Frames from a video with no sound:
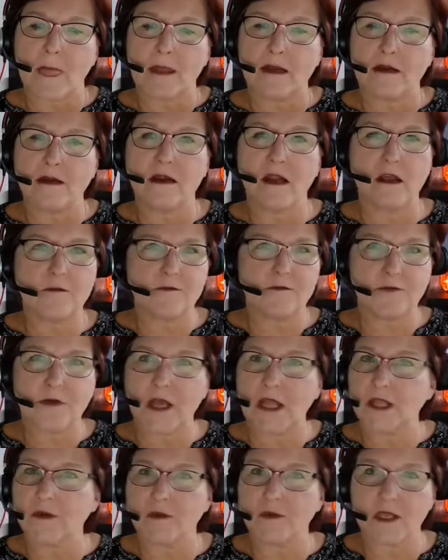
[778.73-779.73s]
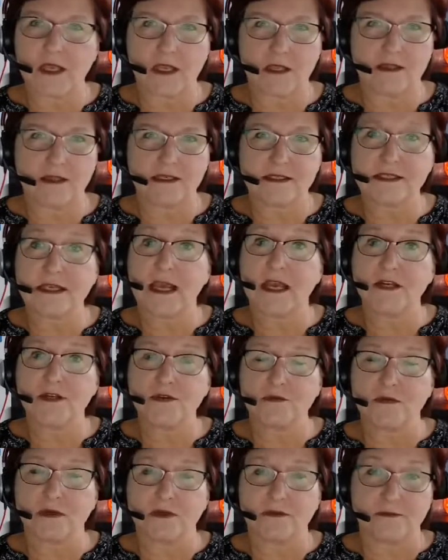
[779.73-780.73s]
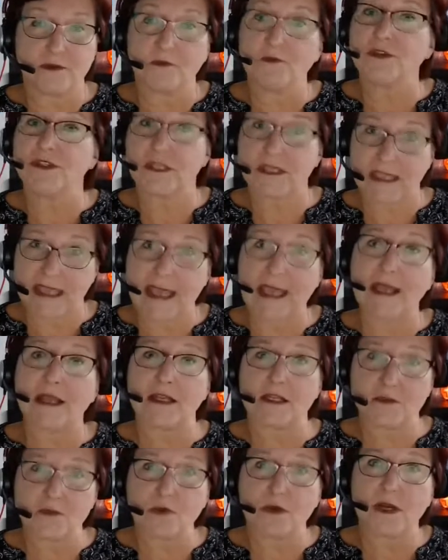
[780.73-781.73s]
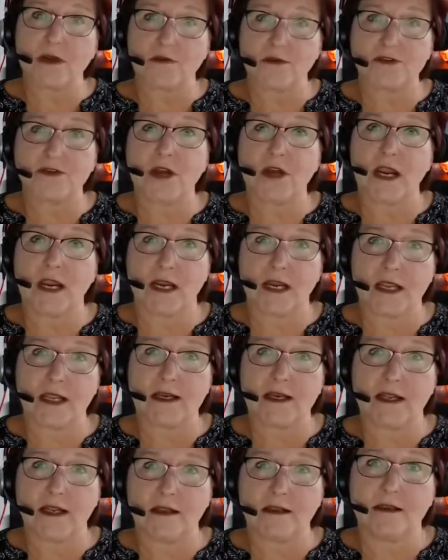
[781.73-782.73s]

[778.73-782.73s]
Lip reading: not following the schedule, which again is what I was trying to get